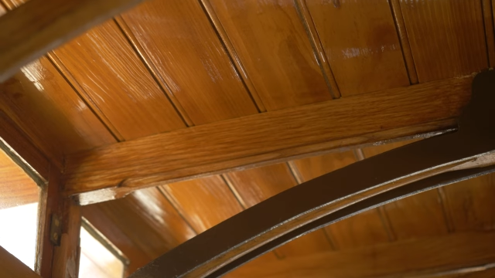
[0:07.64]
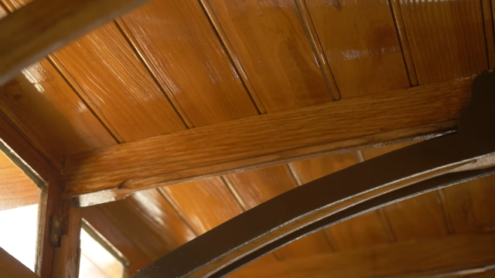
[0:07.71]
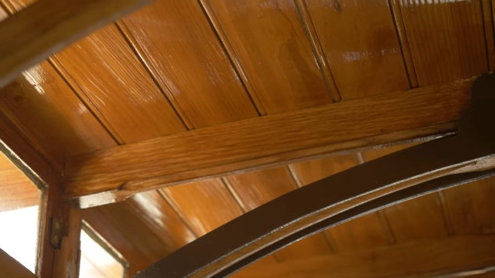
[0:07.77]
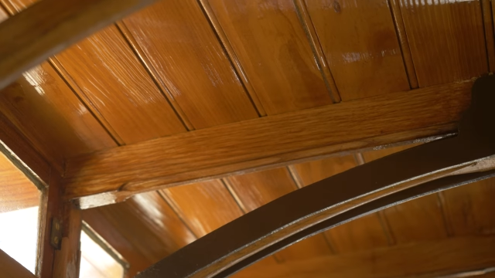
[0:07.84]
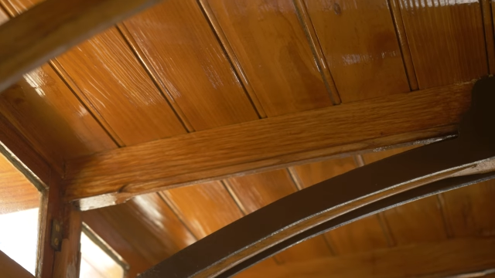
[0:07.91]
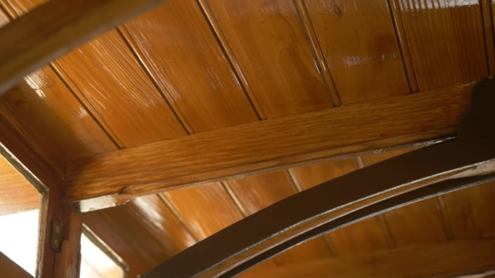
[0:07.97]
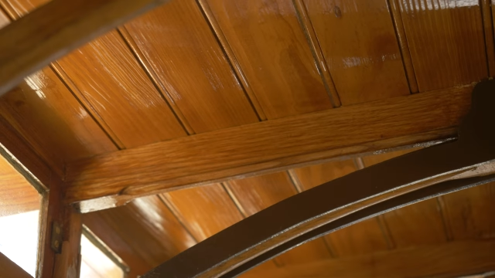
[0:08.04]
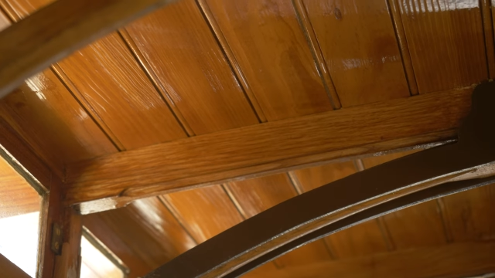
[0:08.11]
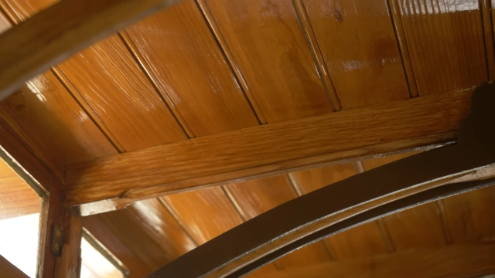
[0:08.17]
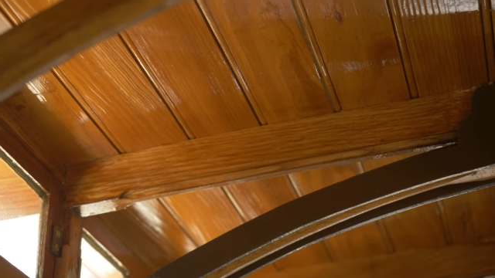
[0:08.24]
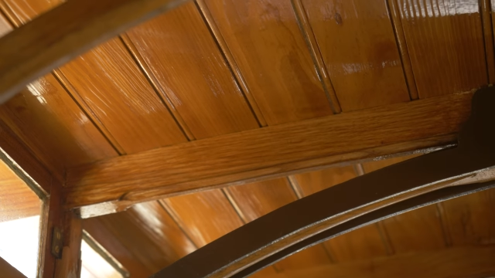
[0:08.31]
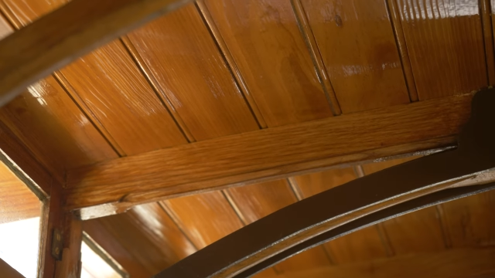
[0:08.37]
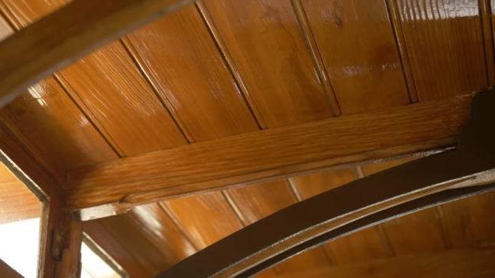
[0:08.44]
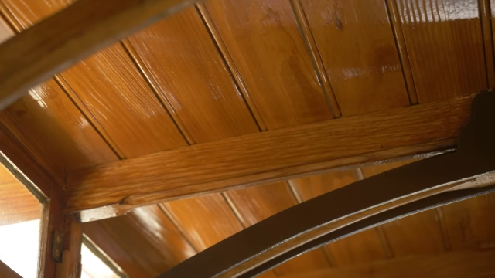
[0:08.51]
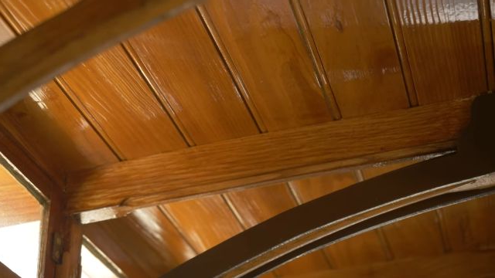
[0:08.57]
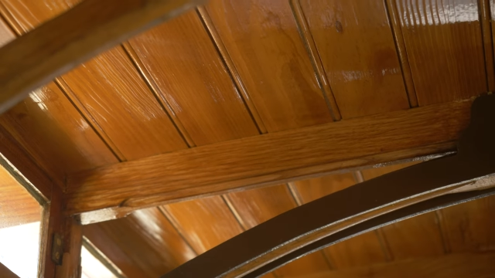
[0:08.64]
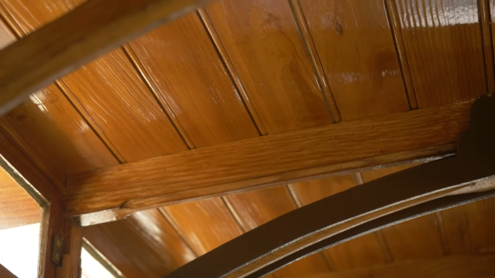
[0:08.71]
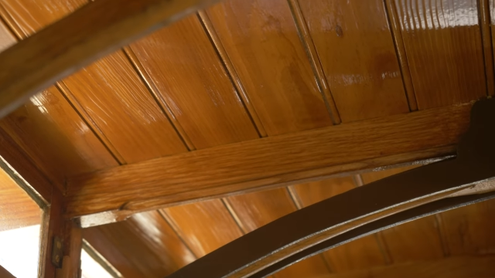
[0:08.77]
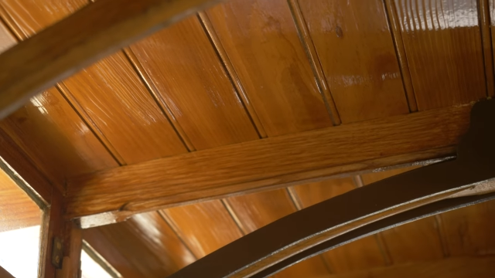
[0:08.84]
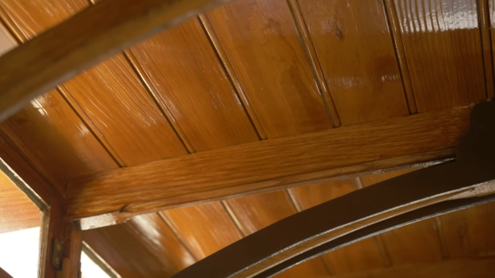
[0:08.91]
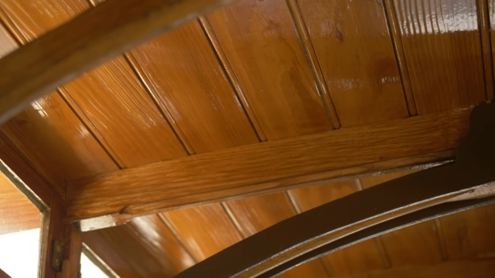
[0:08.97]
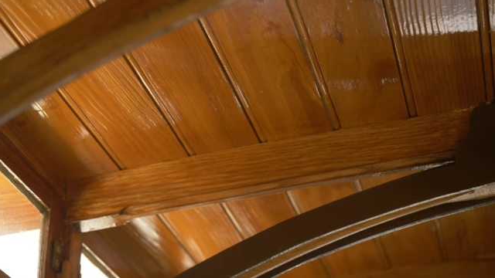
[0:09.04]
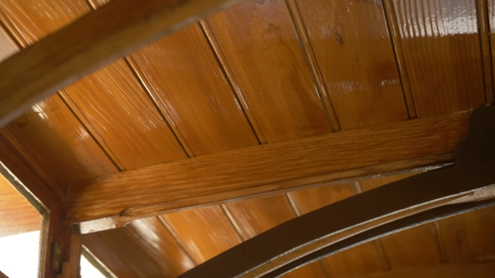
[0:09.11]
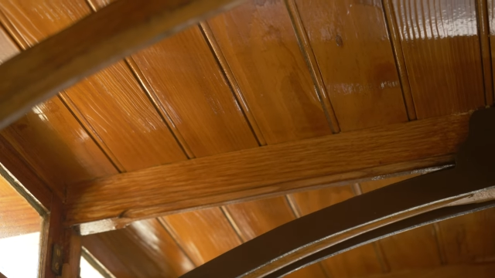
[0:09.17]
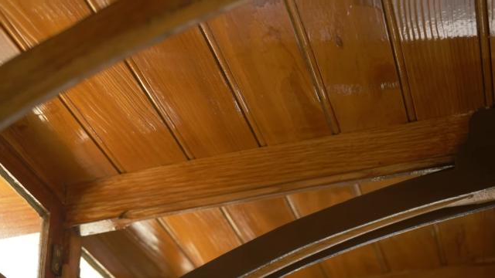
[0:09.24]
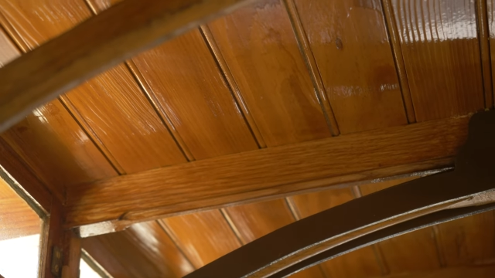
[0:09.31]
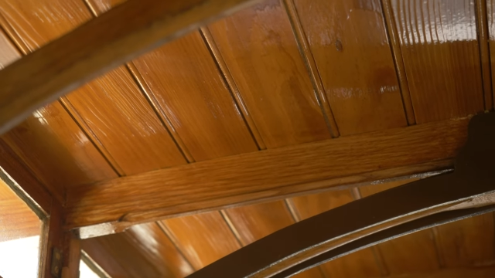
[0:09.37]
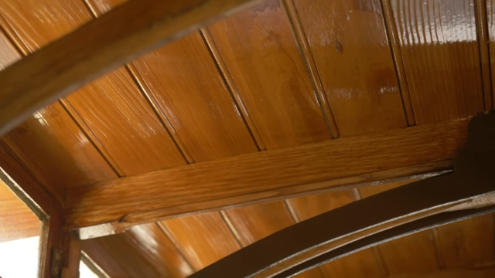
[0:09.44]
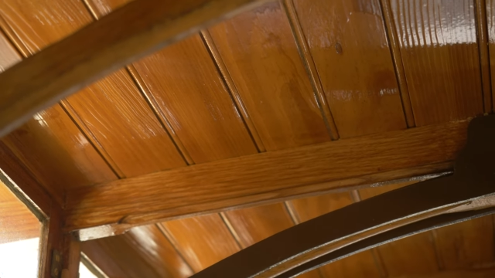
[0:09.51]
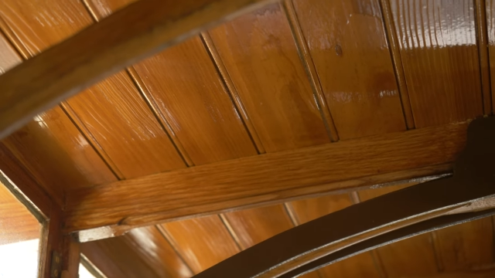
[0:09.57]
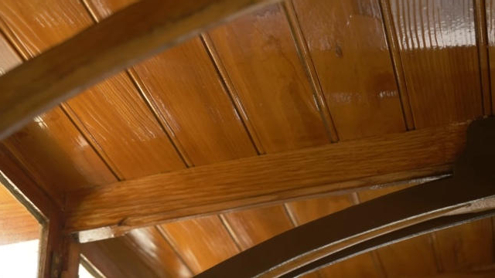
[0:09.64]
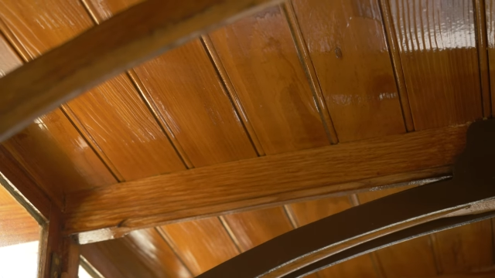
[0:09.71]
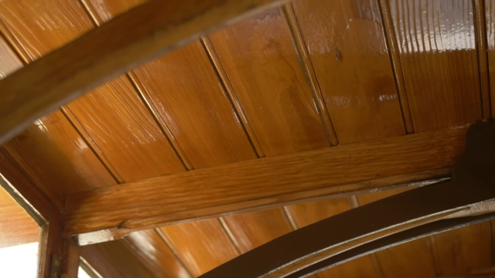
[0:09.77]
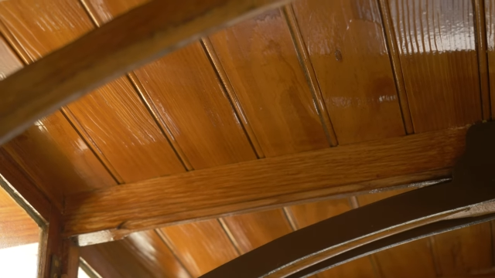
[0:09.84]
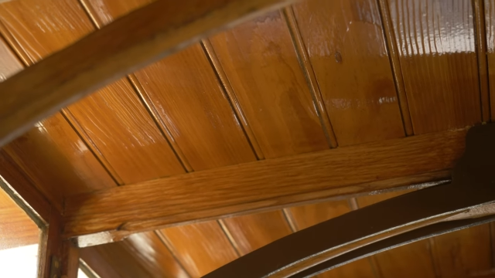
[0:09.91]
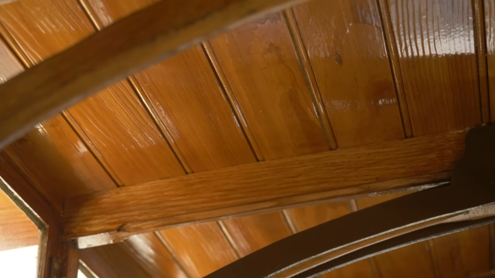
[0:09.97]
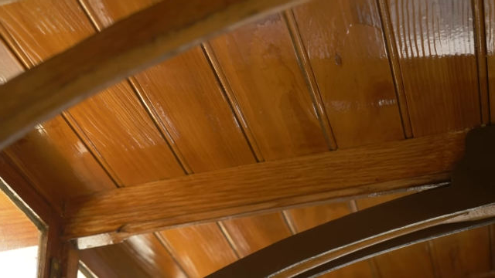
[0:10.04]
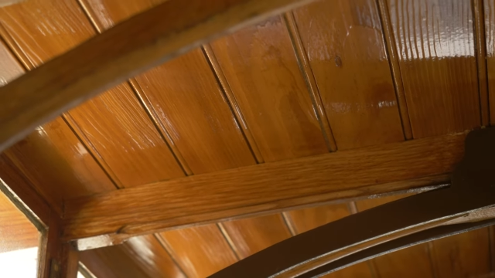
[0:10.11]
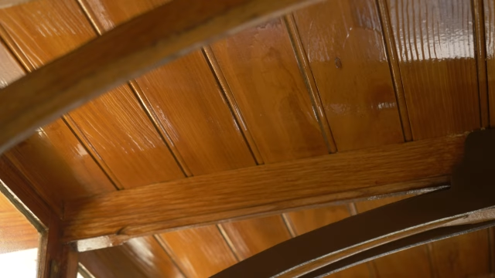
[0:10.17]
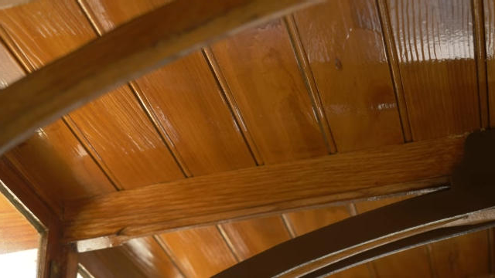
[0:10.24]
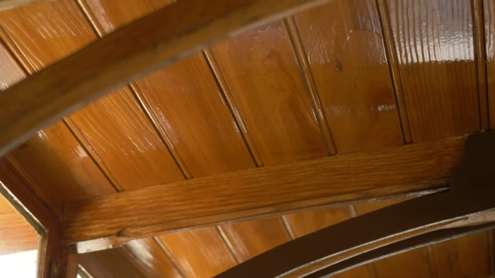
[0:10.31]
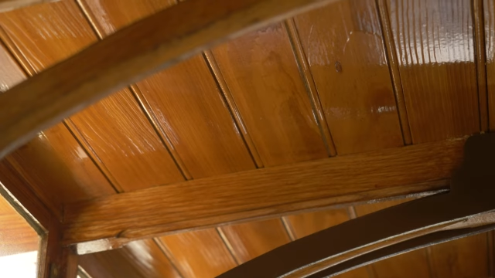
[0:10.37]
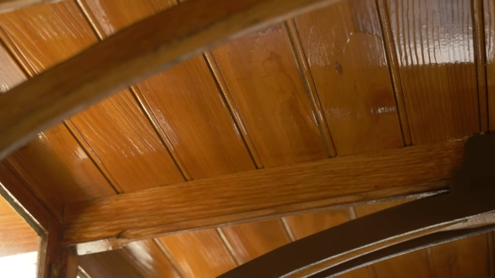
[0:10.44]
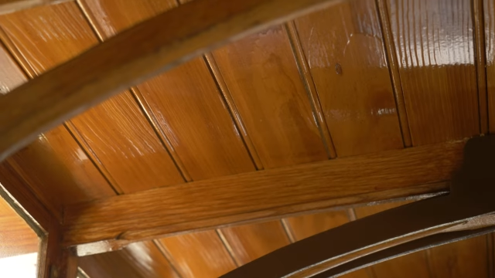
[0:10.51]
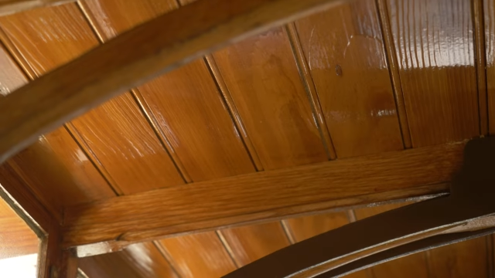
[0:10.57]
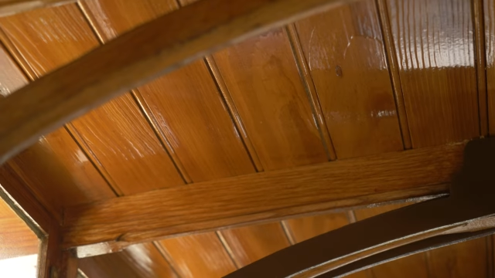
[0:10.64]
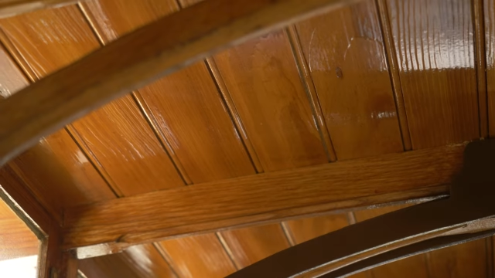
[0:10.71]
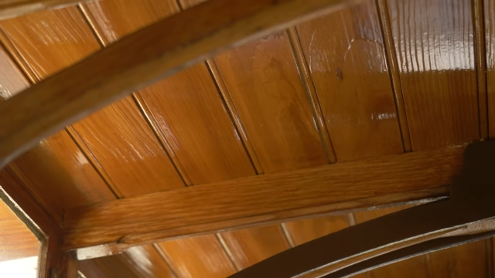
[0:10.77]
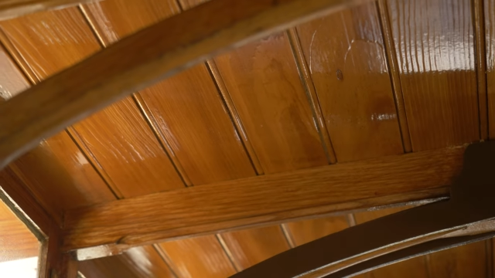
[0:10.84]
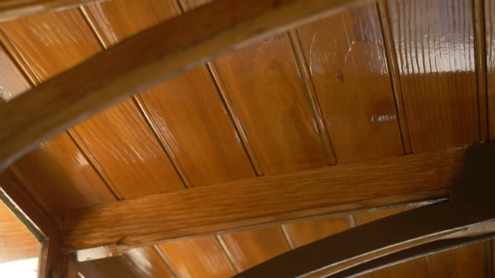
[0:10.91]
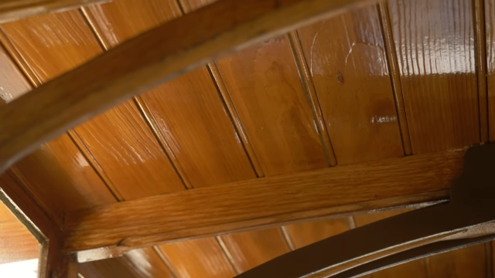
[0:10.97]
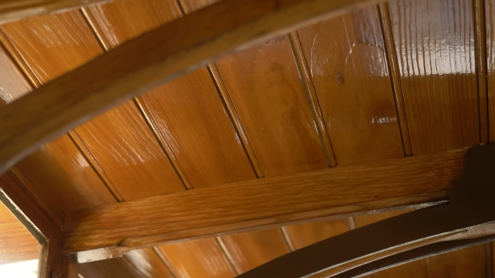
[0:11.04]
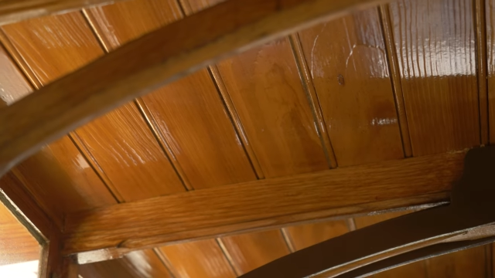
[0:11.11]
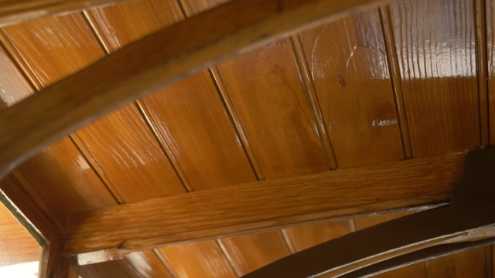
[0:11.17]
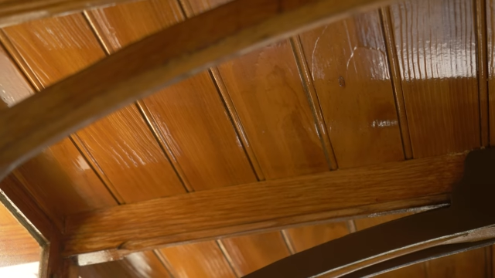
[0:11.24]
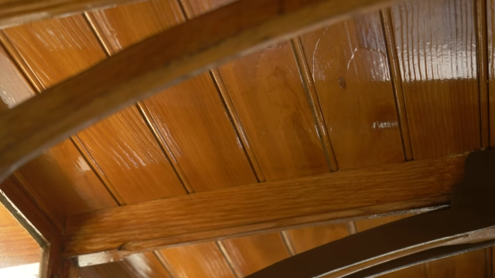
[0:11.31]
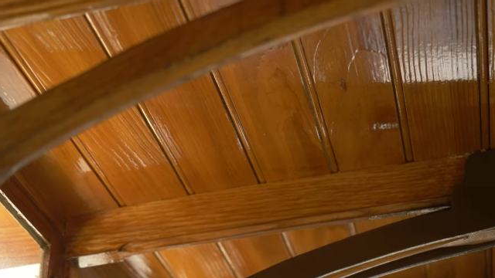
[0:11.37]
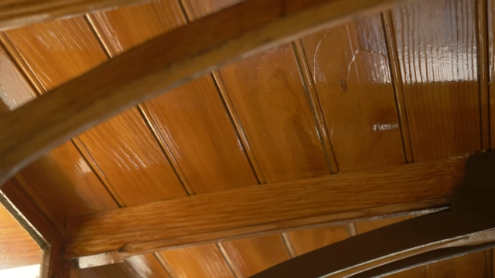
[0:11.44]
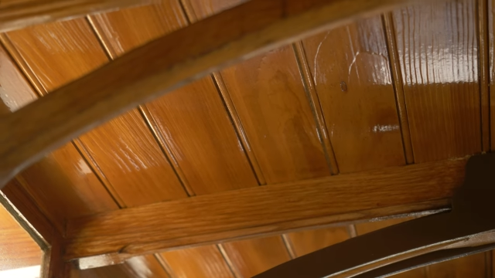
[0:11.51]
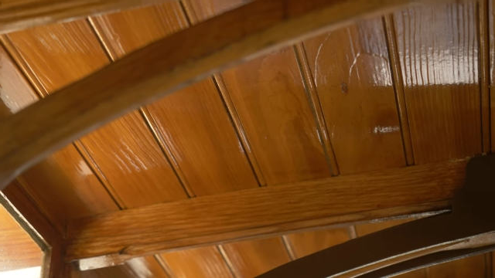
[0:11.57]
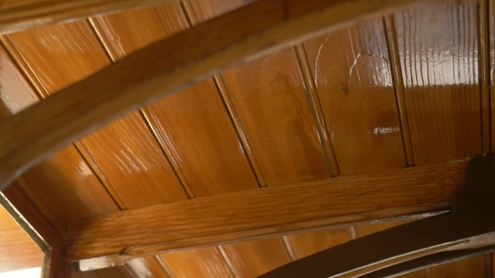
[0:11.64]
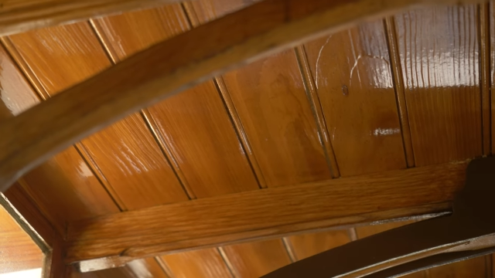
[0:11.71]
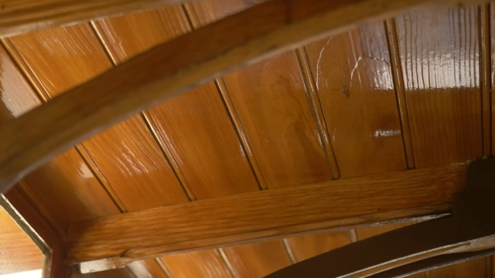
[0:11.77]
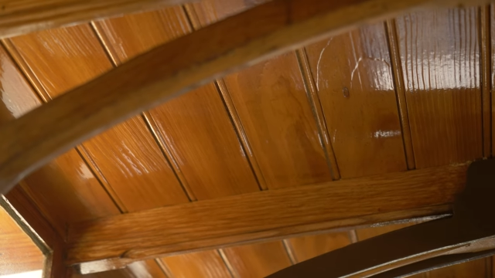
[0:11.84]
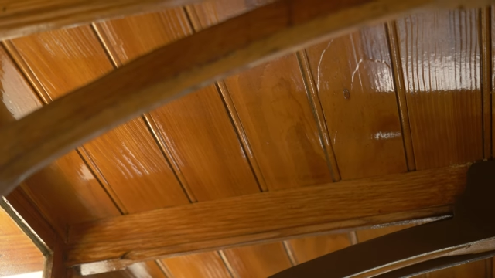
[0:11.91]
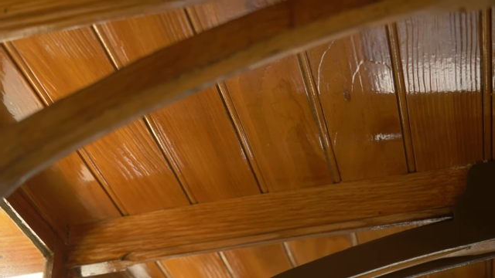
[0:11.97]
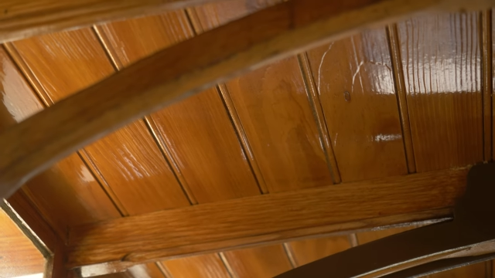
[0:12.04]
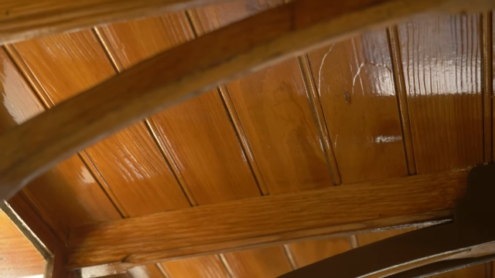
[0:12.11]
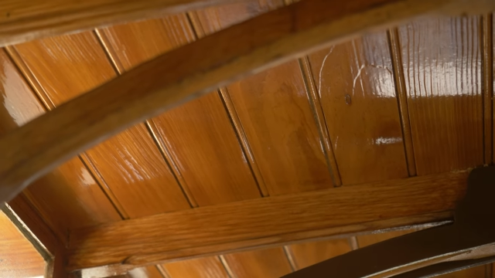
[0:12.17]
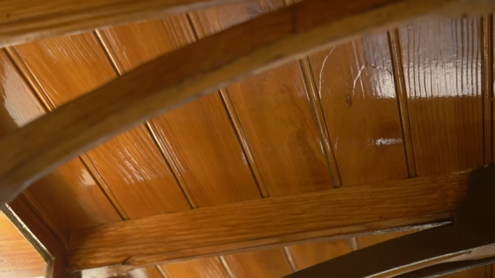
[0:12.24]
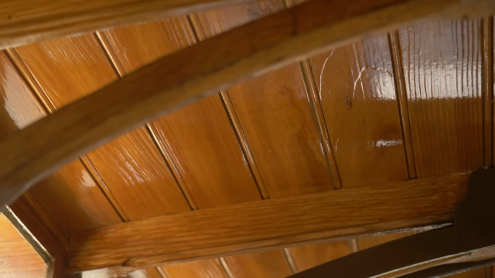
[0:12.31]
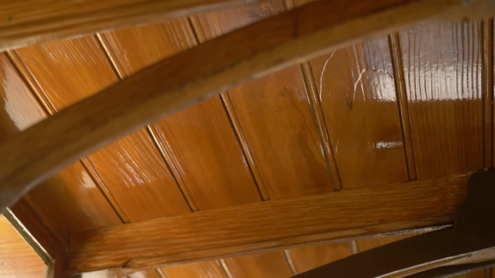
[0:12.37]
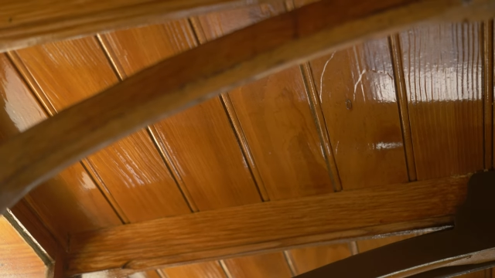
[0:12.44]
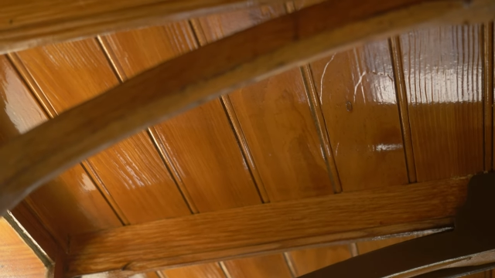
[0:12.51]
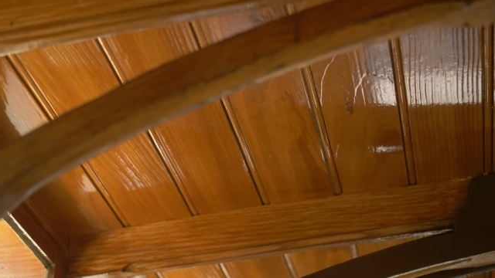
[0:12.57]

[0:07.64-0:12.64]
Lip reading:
(no speaker visible)